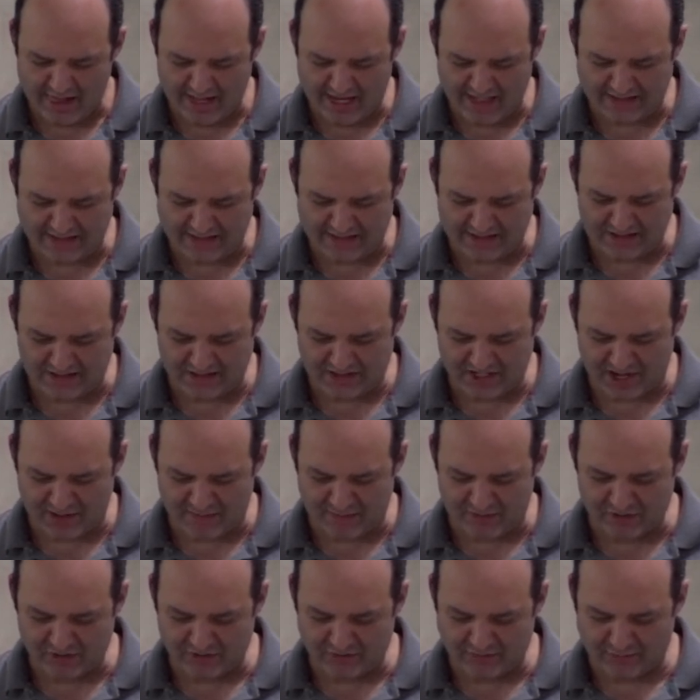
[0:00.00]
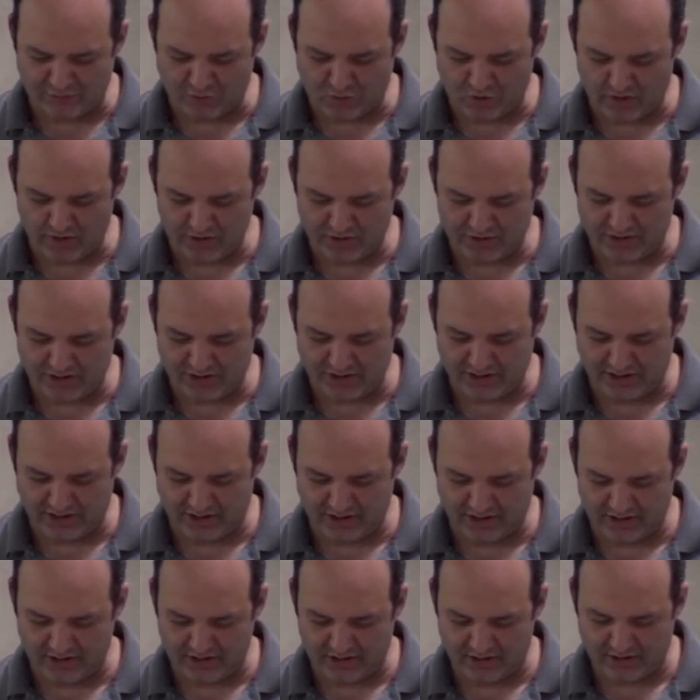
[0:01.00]
That's in chapter
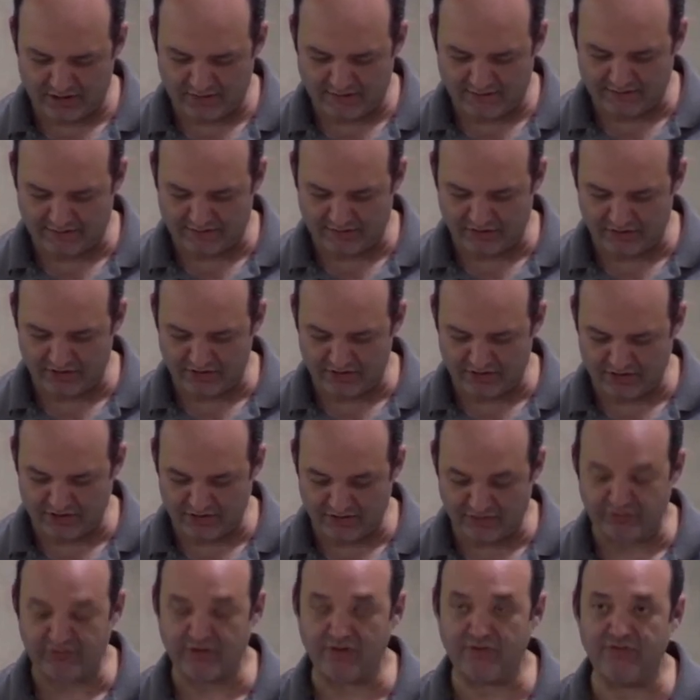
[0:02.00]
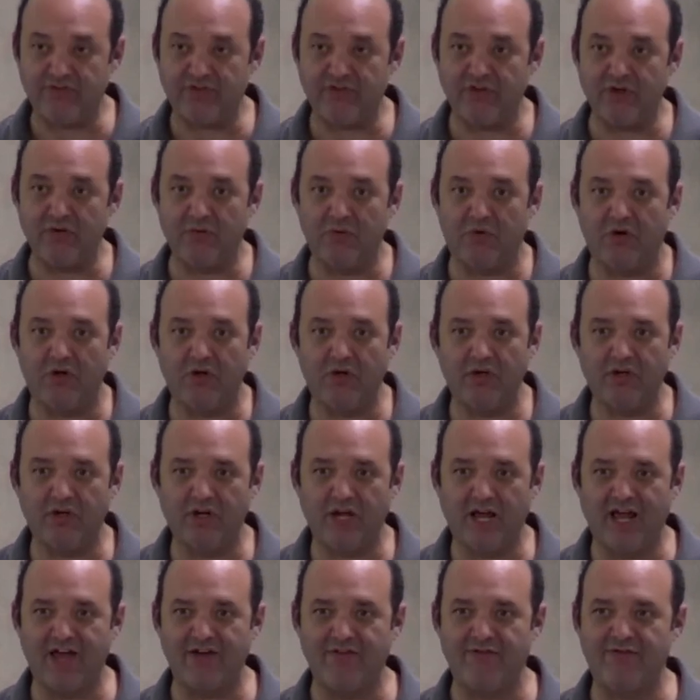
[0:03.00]
14, verses
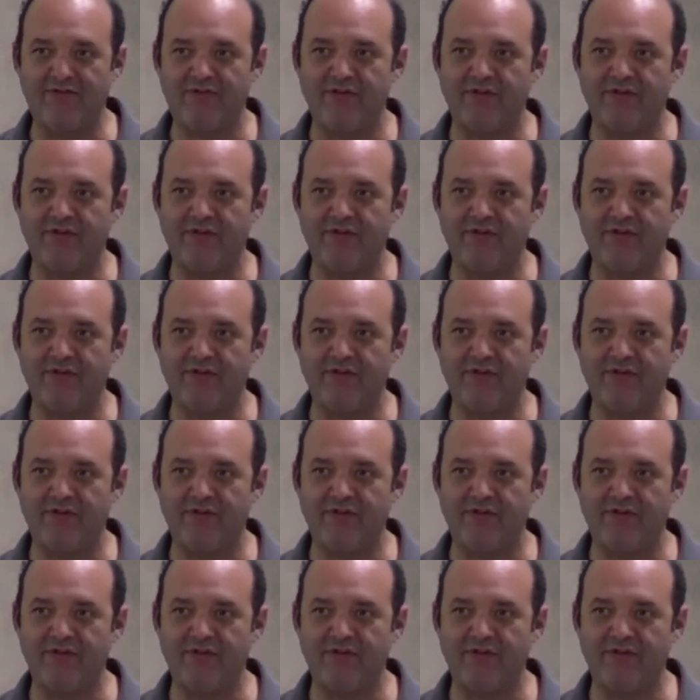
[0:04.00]
51 and